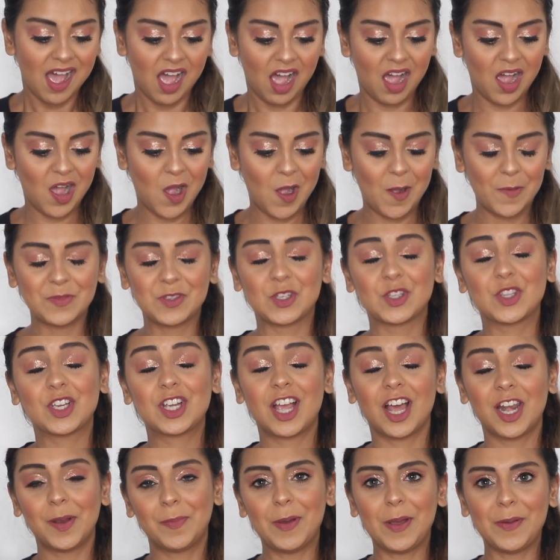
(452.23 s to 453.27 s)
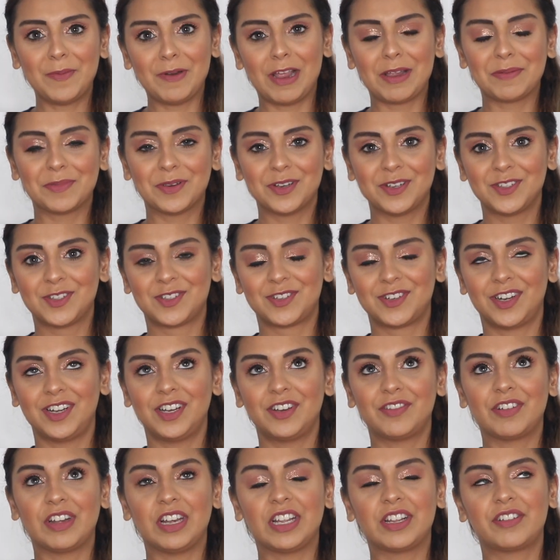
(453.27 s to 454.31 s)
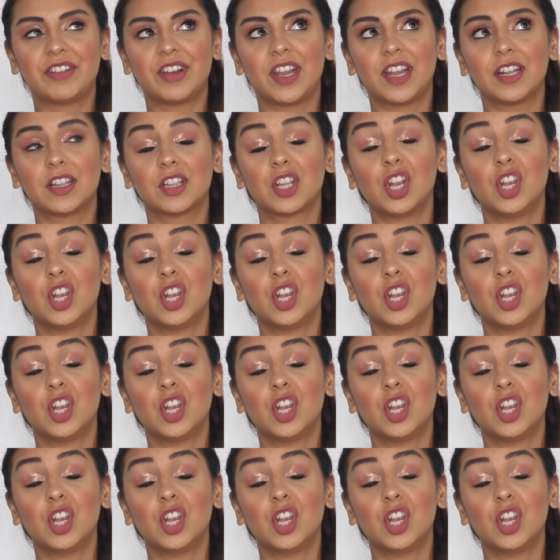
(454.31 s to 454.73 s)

So the Color Bar Primer is really, really great.